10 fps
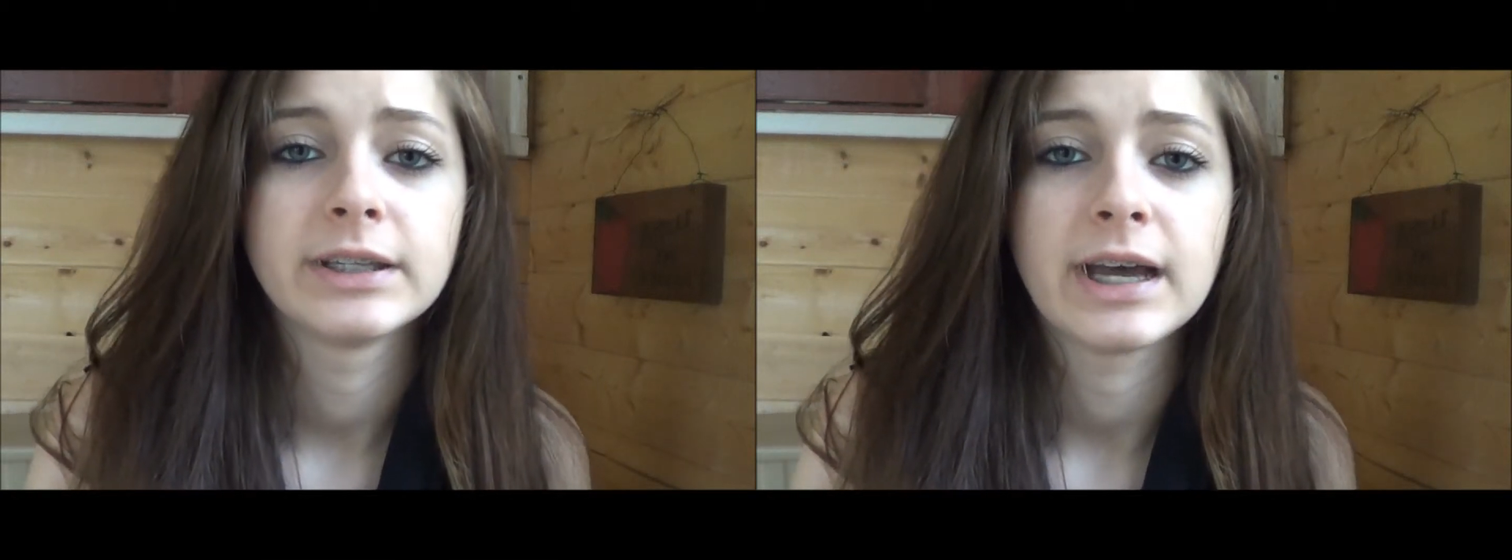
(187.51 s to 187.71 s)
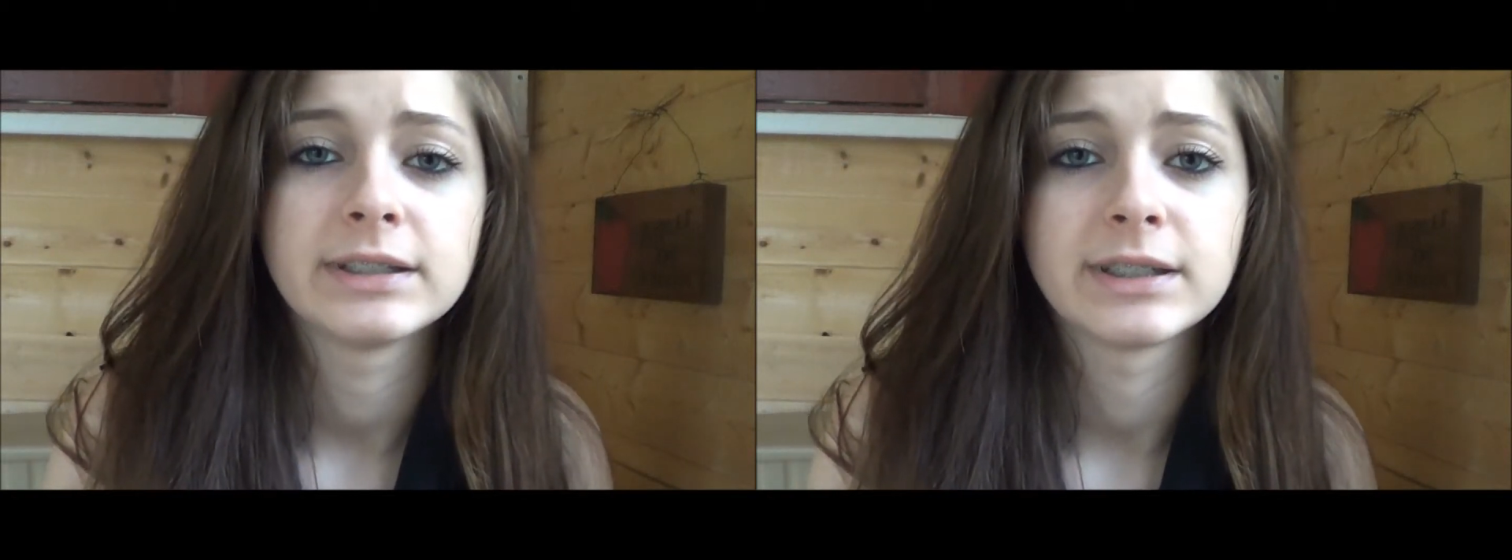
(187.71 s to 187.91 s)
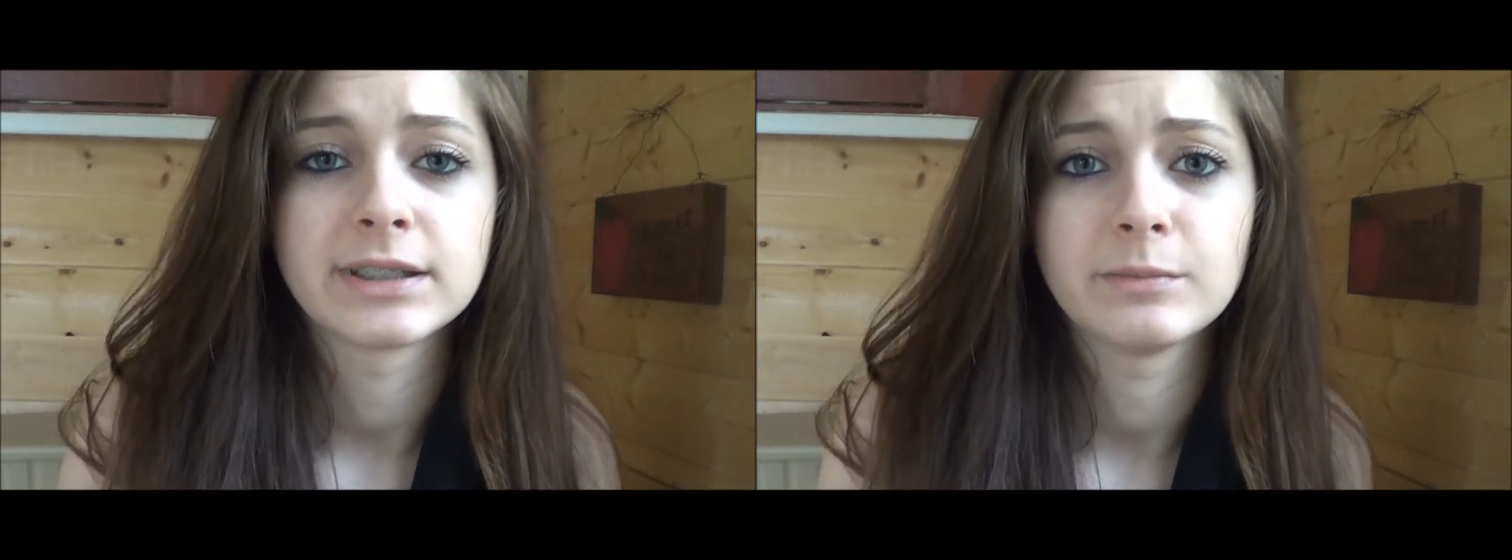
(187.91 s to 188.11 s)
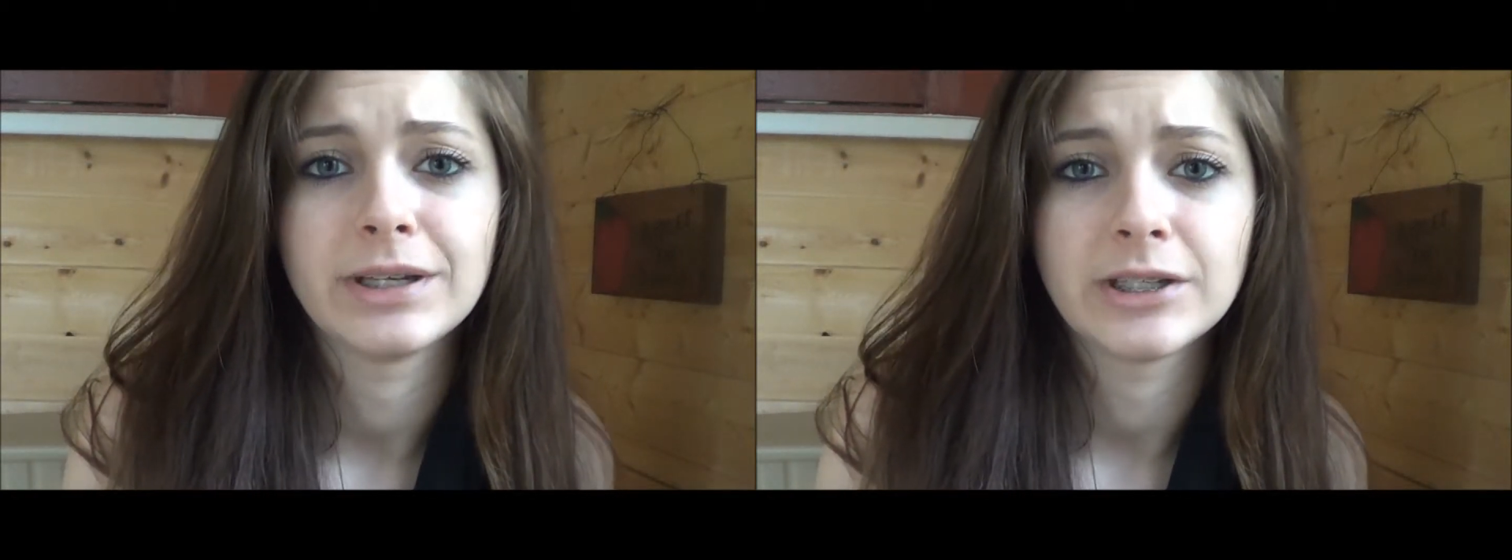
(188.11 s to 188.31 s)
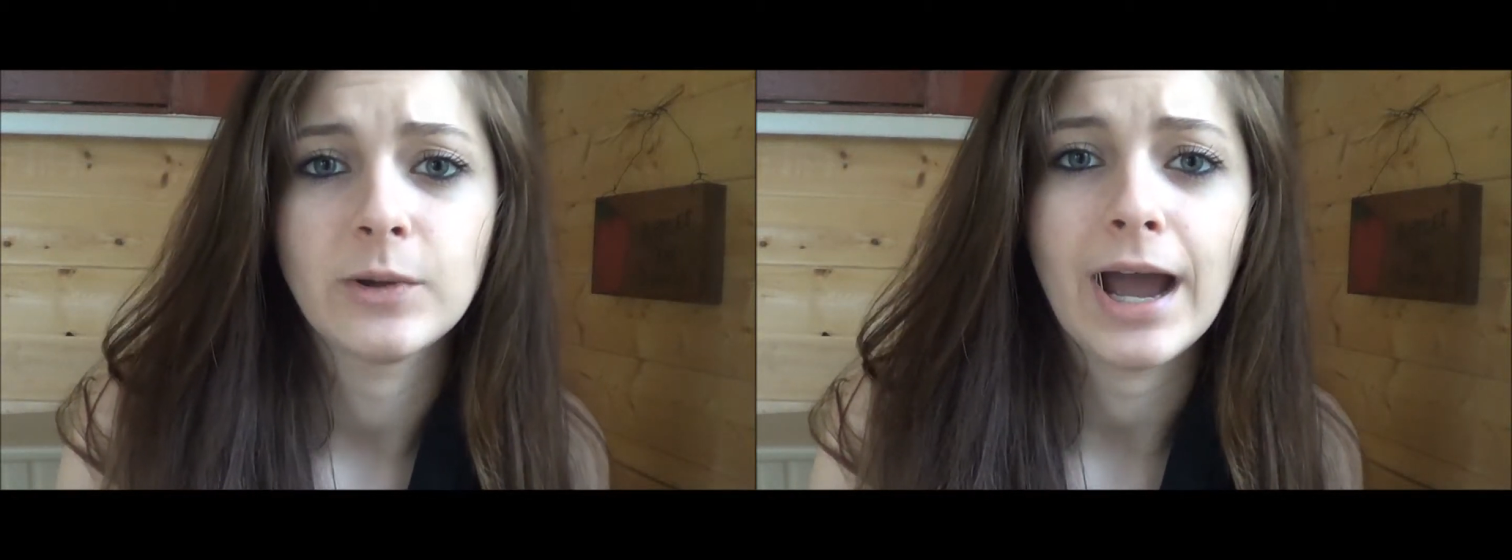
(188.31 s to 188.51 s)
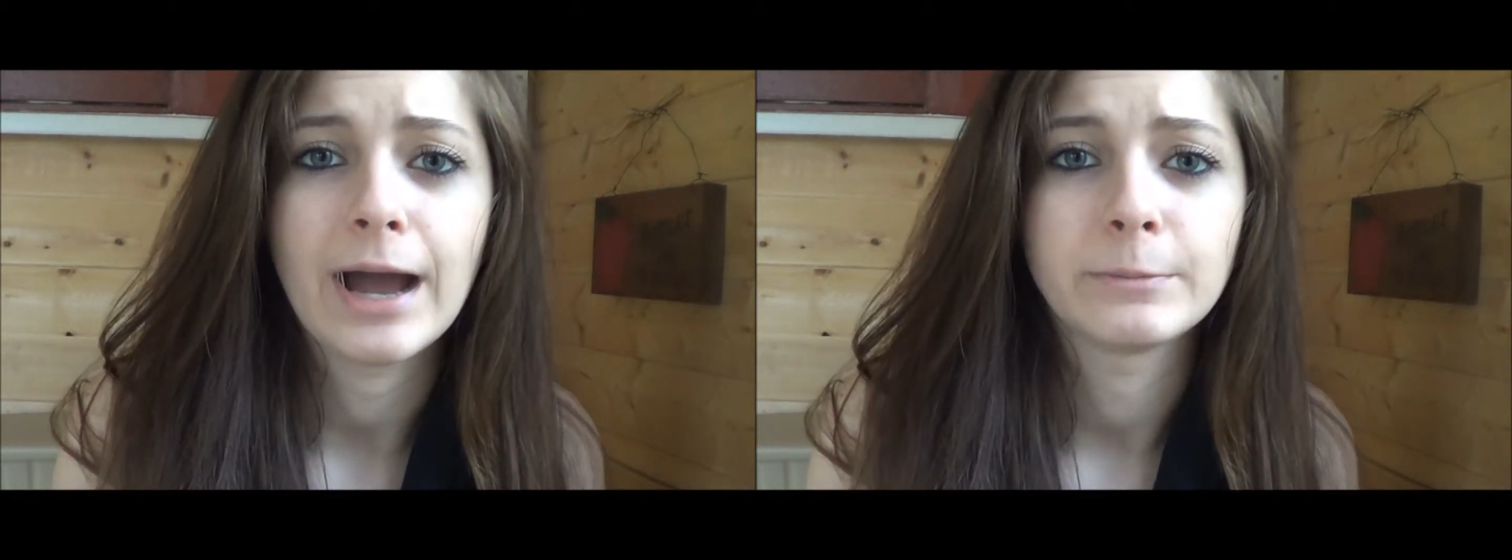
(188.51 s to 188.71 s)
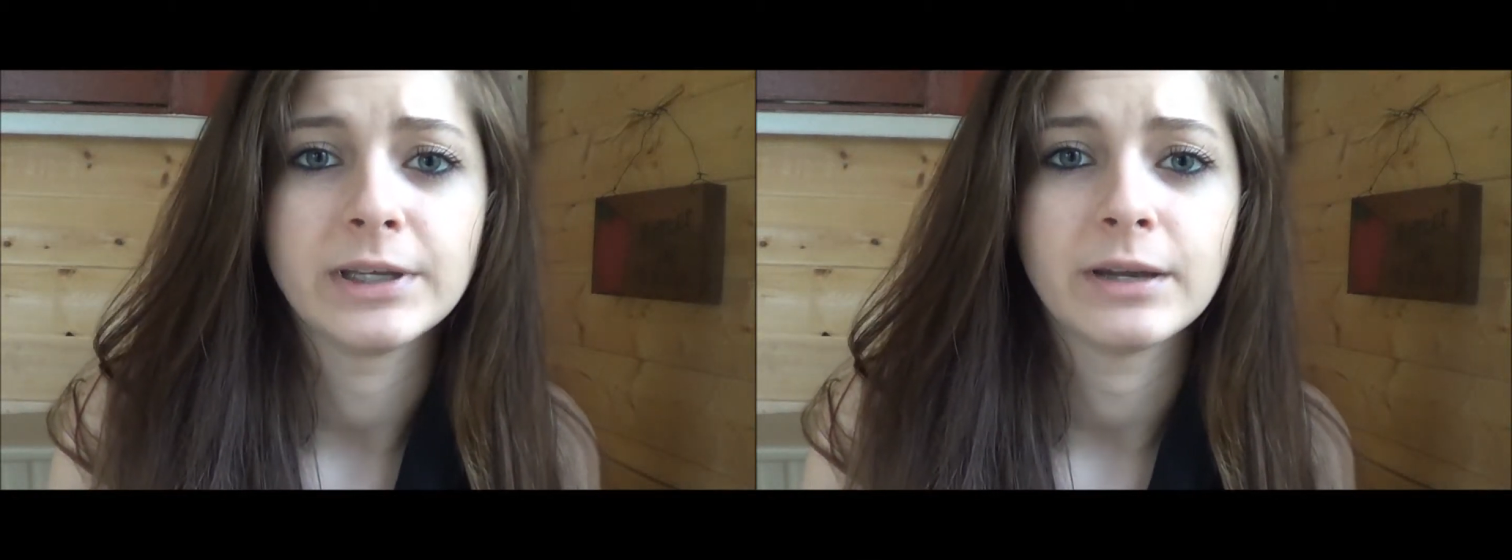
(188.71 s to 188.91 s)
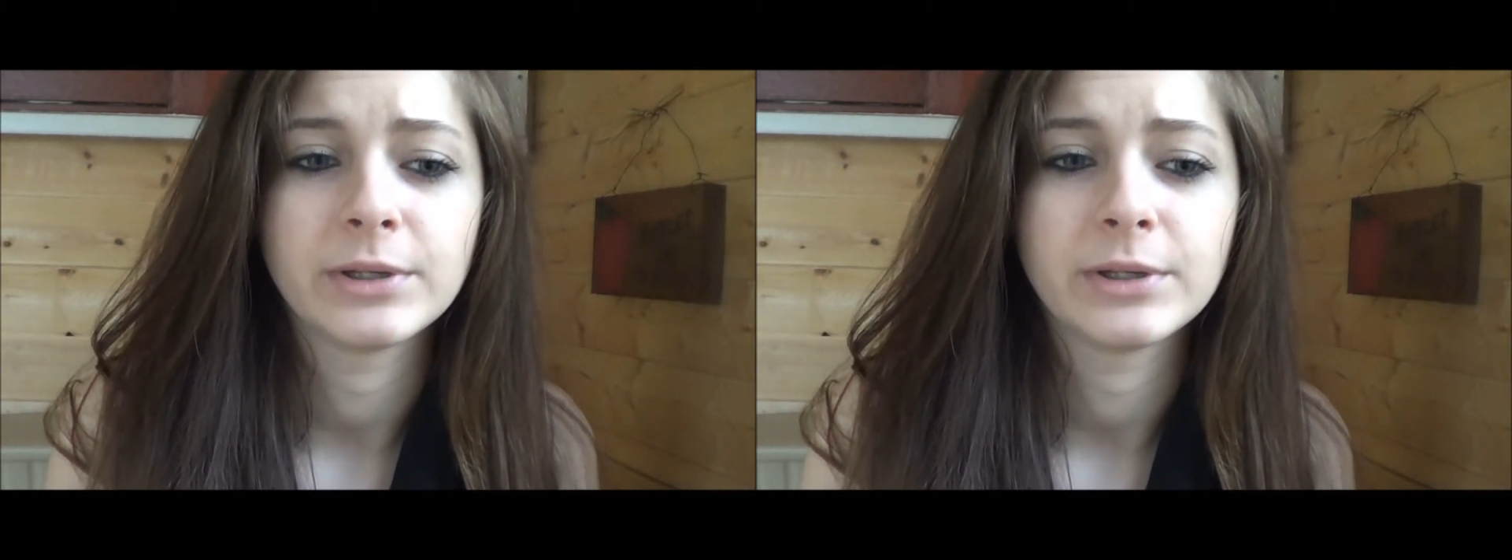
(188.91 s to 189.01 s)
that doesn't make you happy,